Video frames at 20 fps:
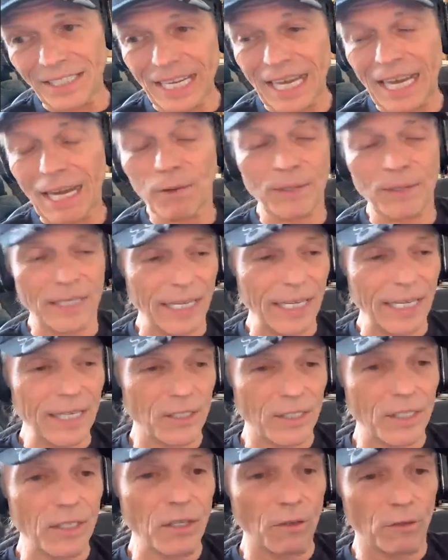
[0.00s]

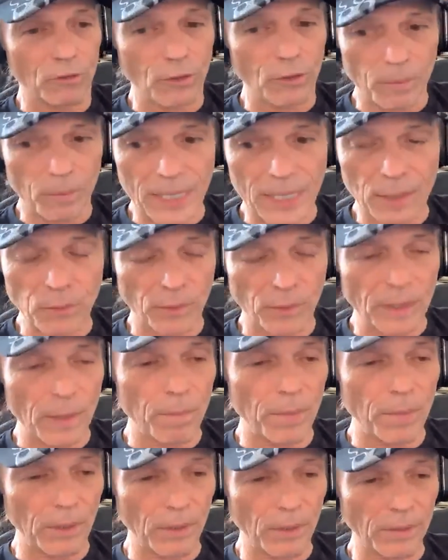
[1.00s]
Nowadays, you know, sometimes when they
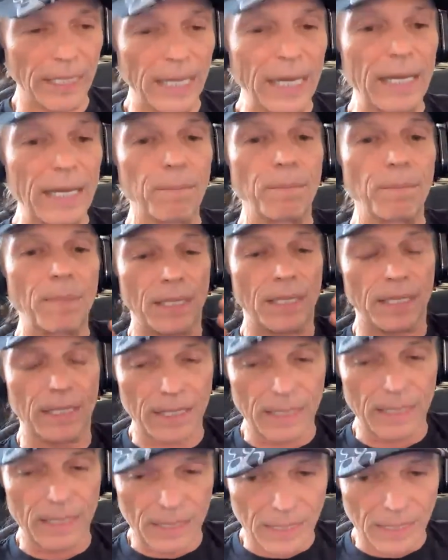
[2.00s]
build a
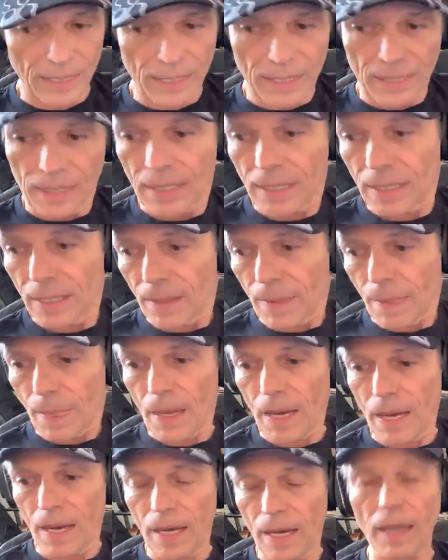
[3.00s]
big,
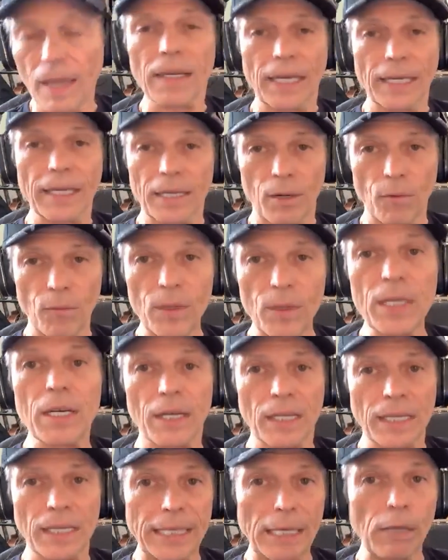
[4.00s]
like an
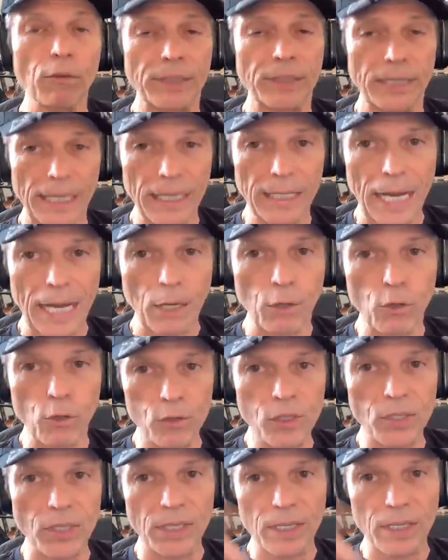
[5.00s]
arena, they'll take
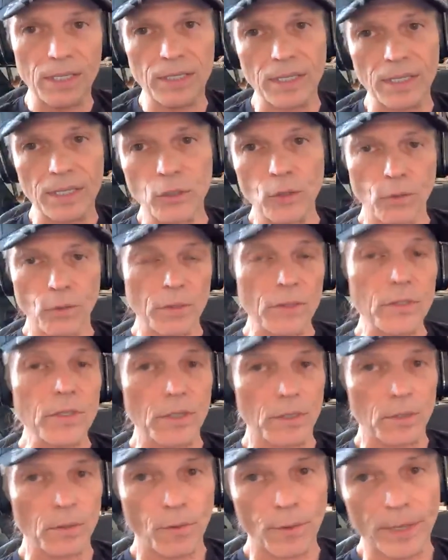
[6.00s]
acoustics into
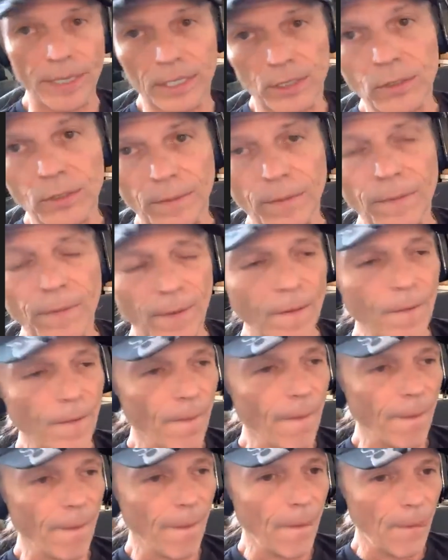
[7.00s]
consideration.
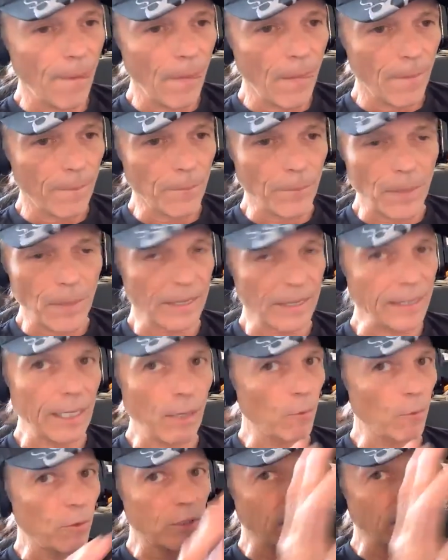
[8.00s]
But
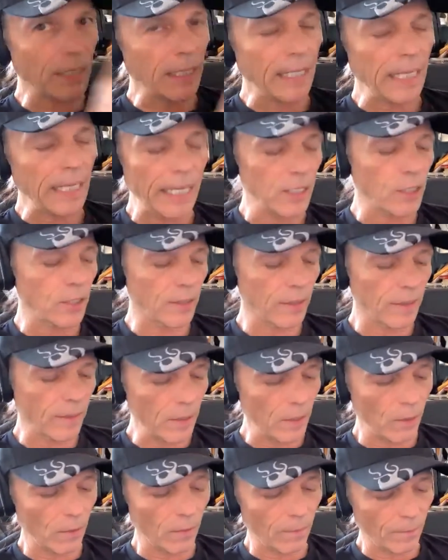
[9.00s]
that wasn't the case,
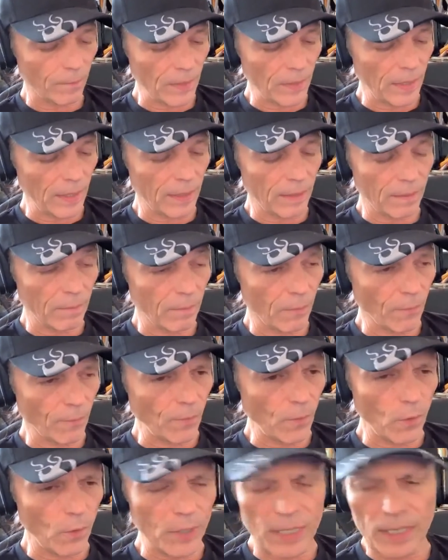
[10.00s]
you know,
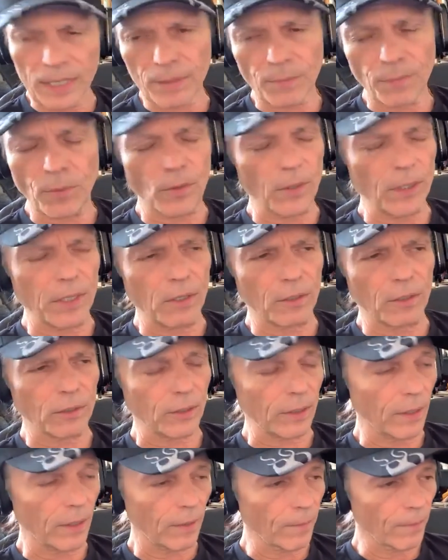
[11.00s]
40 years
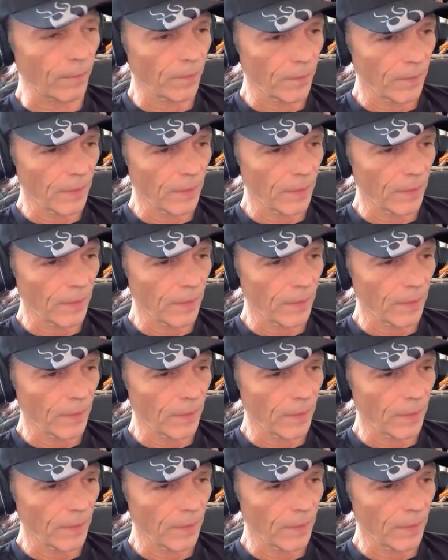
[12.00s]
ago.